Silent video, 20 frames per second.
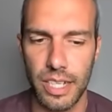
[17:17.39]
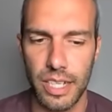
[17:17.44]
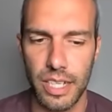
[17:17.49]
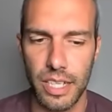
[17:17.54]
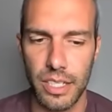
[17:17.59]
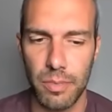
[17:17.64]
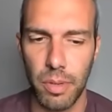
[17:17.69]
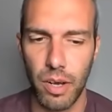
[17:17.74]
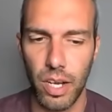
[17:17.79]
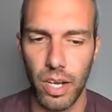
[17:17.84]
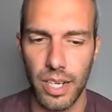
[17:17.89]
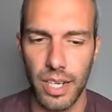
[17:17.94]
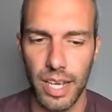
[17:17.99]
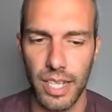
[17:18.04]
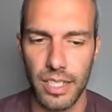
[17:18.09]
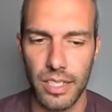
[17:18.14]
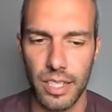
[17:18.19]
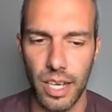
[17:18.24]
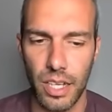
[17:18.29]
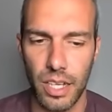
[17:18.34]
like his
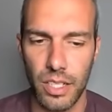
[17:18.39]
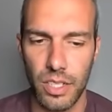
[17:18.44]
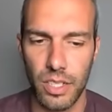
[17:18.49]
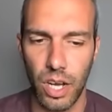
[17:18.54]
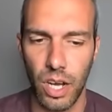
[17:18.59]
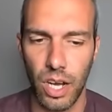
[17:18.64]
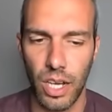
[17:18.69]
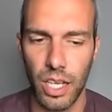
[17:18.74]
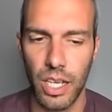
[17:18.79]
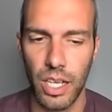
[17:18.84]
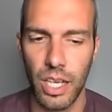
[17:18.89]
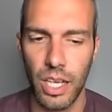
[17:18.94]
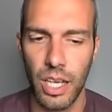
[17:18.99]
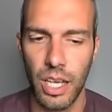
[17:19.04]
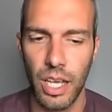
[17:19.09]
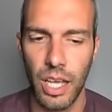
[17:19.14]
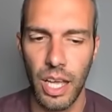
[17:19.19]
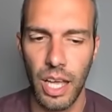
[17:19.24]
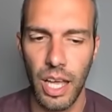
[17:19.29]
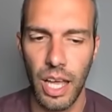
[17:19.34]
podcast style talk,
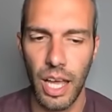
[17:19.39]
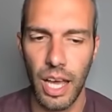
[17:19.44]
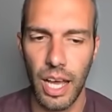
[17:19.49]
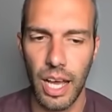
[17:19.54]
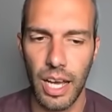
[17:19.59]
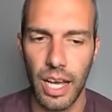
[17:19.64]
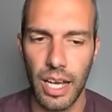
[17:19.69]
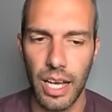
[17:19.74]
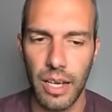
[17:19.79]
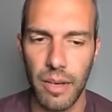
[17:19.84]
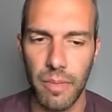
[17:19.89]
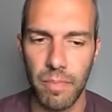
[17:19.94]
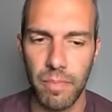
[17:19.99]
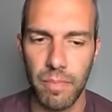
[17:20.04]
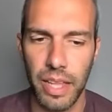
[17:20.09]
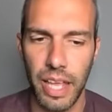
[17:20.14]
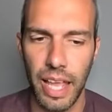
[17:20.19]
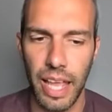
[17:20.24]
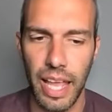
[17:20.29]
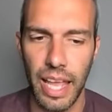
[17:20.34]

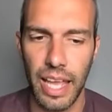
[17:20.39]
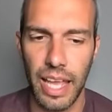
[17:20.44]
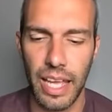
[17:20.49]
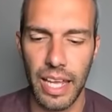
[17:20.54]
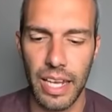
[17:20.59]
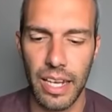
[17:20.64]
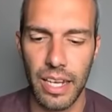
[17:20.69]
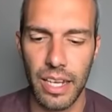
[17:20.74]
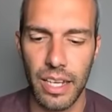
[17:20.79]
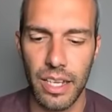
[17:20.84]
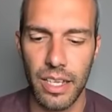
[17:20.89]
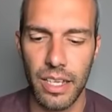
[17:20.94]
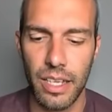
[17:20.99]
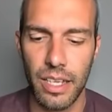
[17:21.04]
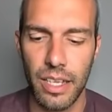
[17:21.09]
and